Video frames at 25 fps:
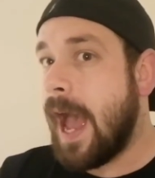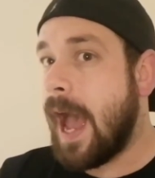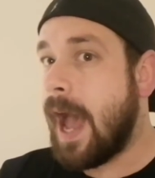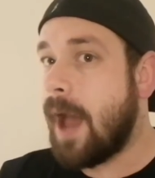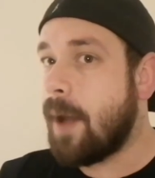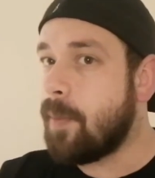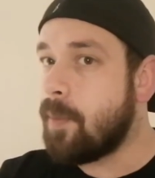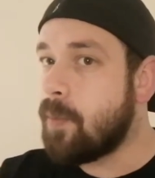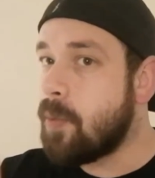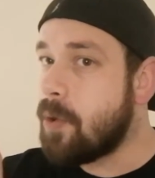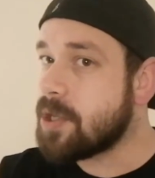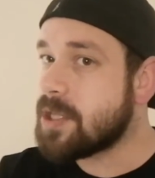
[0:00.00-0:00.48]

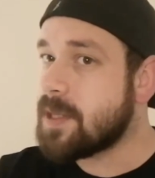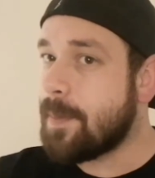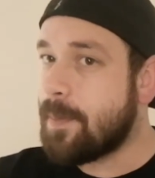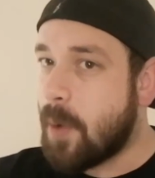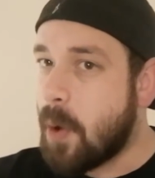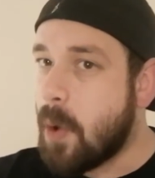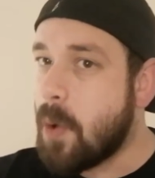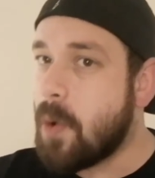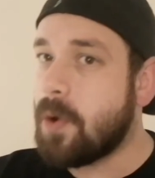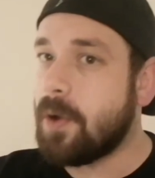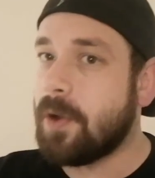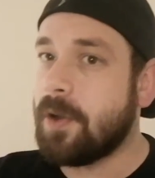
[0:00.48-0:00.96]
Um, what's
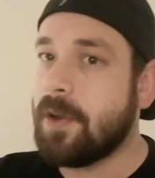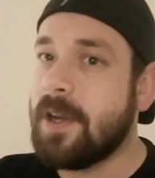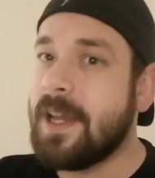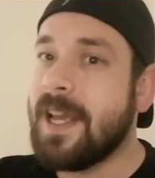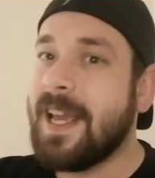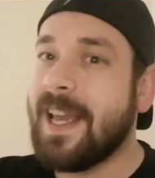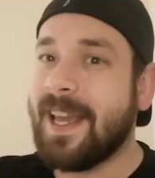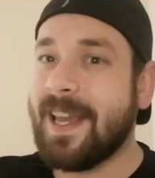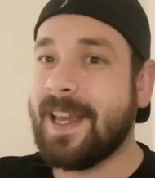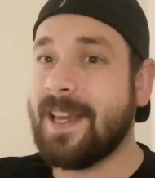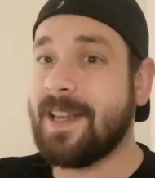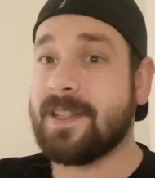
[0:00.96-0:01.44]
important
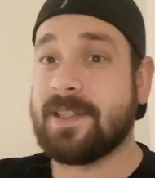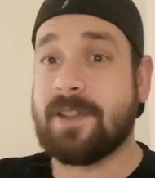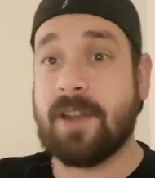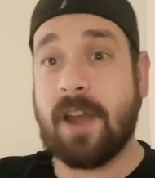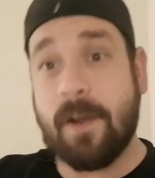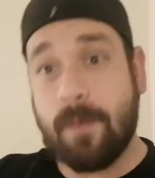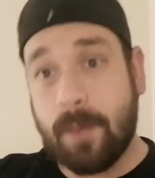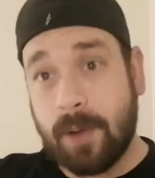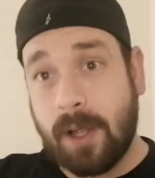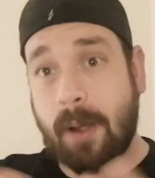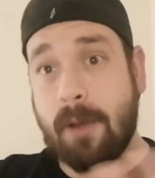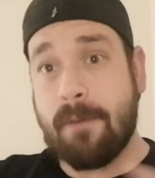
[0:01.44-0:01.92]
is
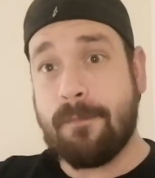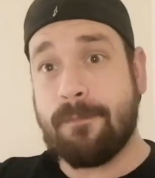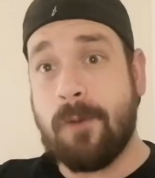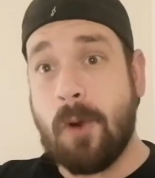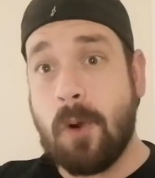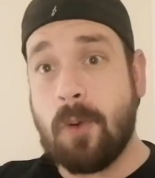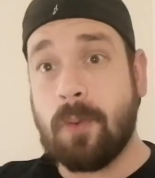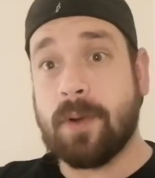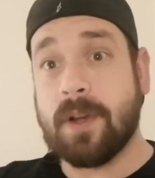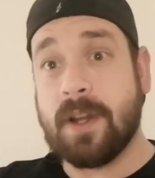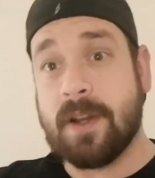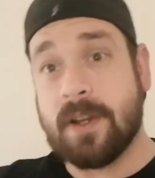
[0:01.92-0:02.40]
that if we're going
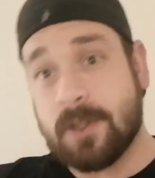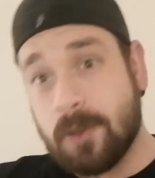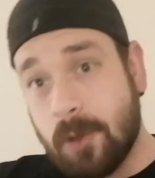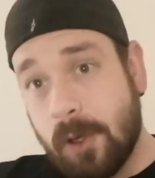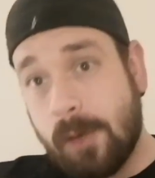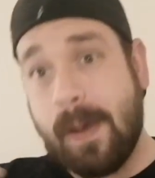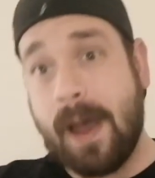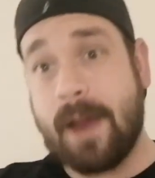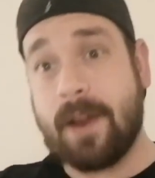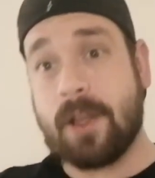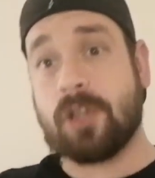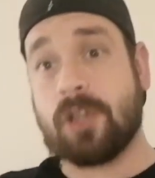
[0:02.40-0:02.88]
forward and it's all
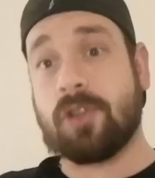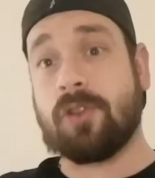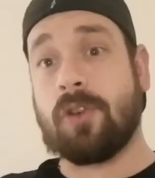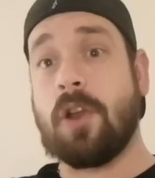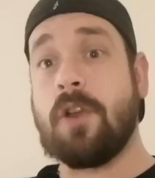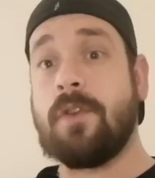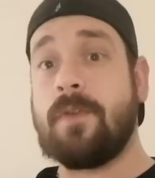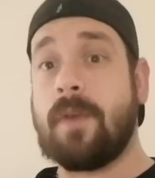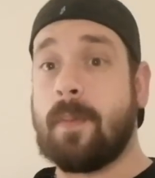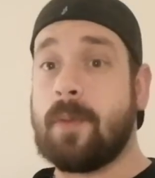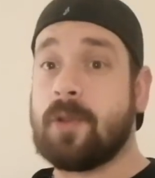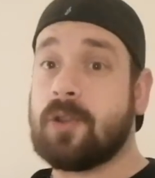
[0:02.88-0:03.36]
about the
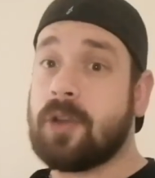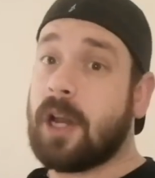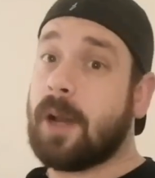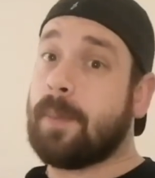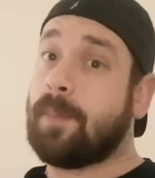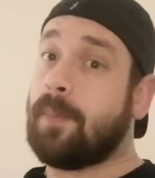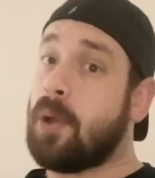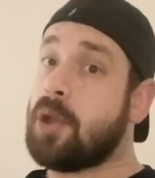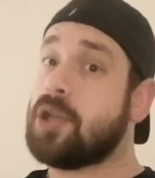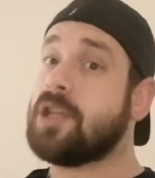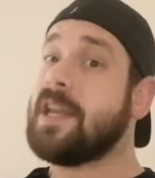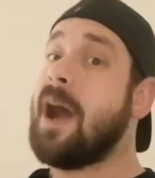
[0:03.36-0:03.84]
truth and we're trying to
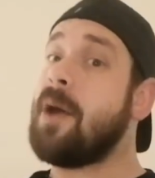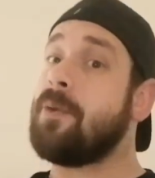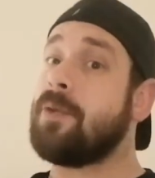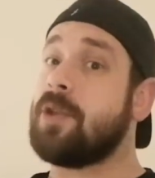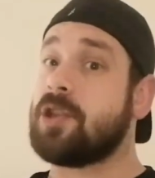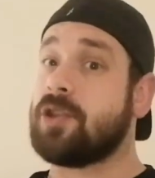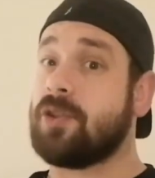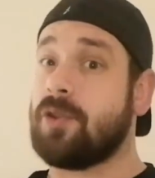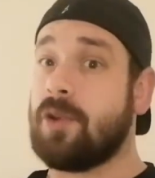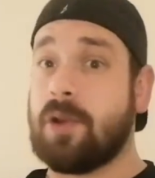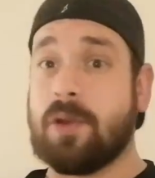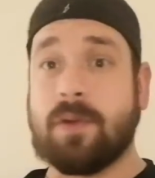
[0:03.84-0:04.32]
push out
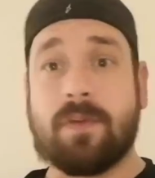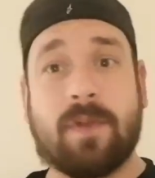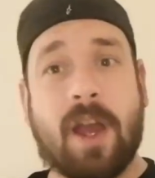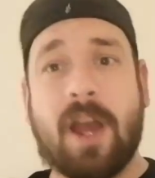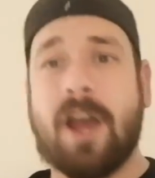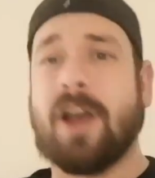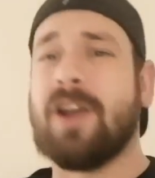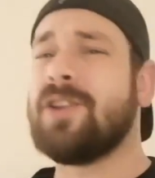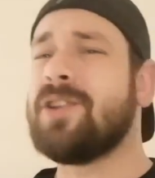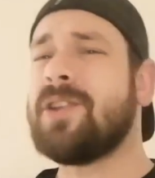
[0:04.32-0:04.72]
the truth,